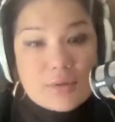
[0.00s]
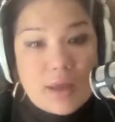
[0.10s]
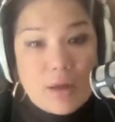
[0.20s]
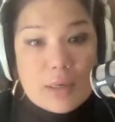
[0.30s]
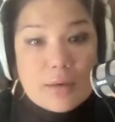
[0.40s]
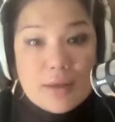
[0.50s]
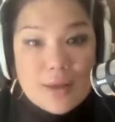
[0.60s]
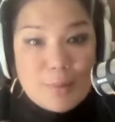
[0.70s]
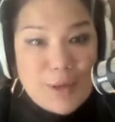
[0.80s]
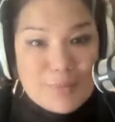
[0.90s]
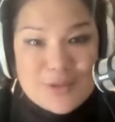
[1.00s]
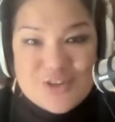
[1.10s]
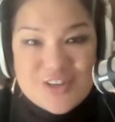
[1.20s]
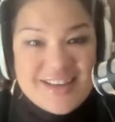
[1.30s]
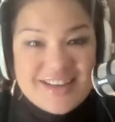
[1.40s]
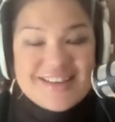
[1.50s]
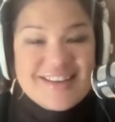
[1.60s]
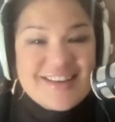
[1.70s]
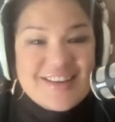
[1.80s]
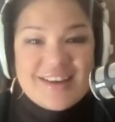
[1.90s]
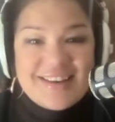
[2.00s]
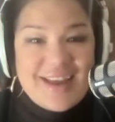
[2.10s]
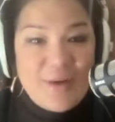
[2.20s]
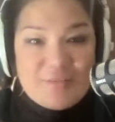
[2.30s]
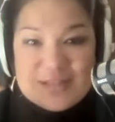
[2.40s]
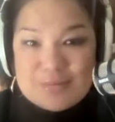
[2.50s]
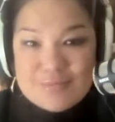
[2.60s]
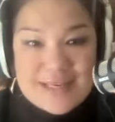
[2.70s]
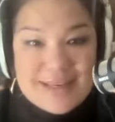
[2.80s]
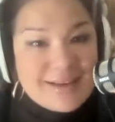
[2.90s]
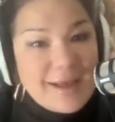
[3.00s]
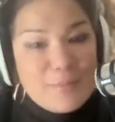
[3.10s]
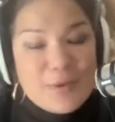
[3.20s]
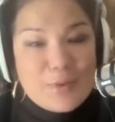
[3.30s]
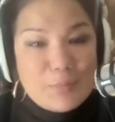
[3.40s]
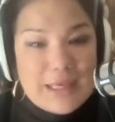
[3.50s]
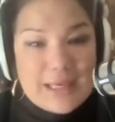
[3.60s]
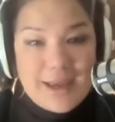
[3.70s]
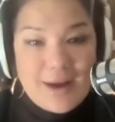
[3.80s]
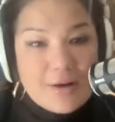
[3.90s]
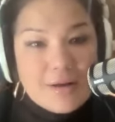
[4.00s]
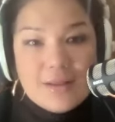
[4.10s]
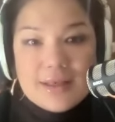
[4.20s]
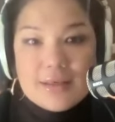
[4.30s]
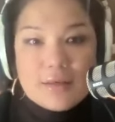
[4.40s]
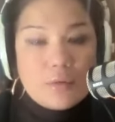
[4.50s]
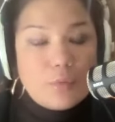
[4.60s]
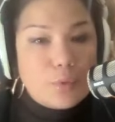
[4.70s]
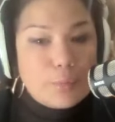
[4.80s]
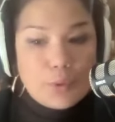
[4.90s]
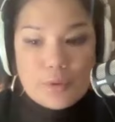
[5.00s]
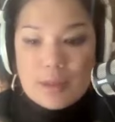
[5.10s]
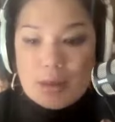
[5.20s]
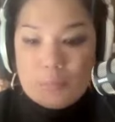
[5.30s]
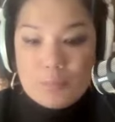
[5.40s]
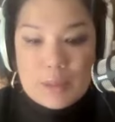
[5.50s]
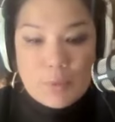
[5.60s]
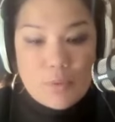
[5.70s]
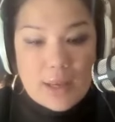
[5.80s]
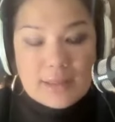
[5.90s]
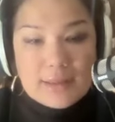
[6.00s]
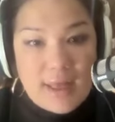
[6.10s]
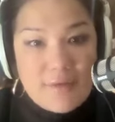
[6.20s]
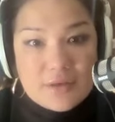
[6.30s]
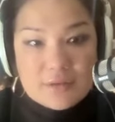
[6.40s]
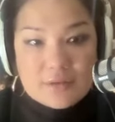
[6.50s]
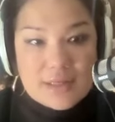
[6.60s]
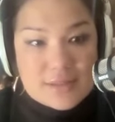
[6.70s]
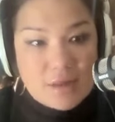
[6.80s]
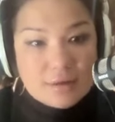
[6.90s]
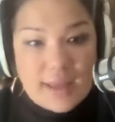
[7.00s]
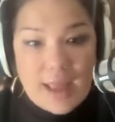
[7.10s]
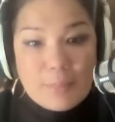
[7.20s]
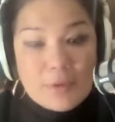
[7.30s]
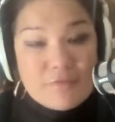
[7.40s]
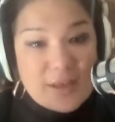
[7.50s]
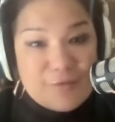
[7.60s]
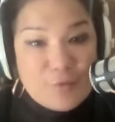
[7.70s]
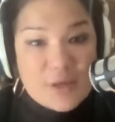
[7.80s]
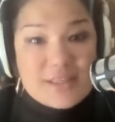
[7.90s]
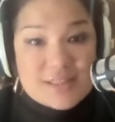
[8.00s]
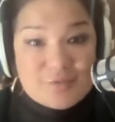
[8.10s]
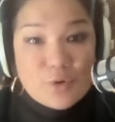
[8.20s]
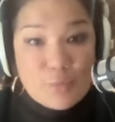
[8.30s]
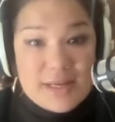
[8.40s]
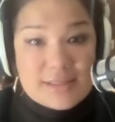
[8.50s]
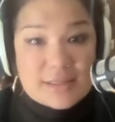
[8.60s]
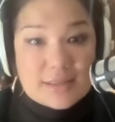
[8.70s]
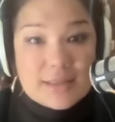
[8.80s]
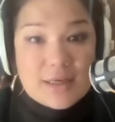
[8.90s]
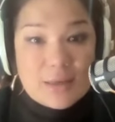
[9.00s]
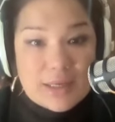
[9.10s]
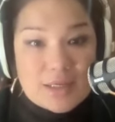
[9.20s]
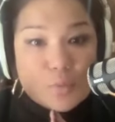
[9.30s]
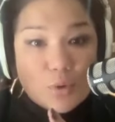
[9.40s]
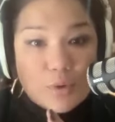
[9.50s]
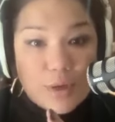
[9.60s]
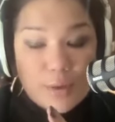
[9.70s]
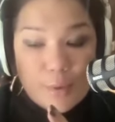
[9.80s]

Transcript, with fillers: So now I'm in publishing and now have this media company with Pete Carroll, and we're pulling in people right and left. And it's called Amplify Voices for a reason because we're